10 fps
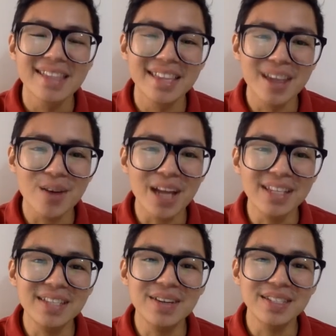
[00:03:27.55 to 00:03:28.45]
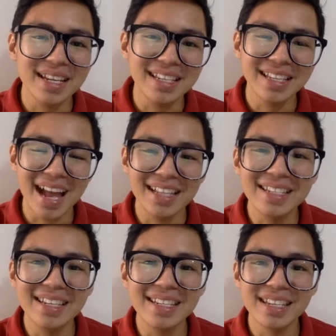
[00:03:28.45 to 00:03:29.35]
The directed content
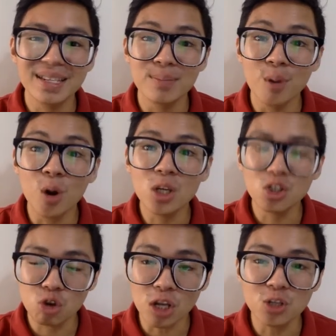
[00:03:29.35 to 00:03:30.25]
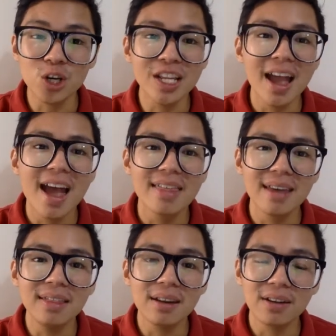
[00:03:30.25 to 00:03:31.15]
analysis is more structured
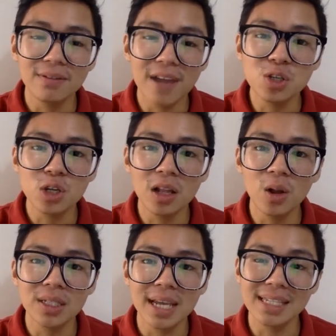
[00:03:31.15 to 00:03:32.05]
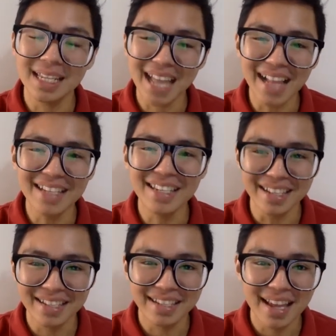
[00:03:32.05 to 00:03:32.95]
than the conventional content
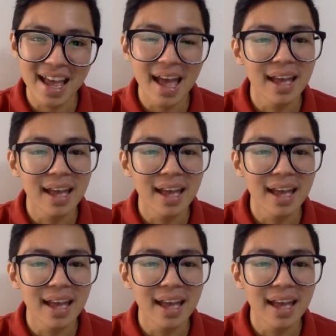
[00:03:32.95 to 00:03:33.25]
analysis.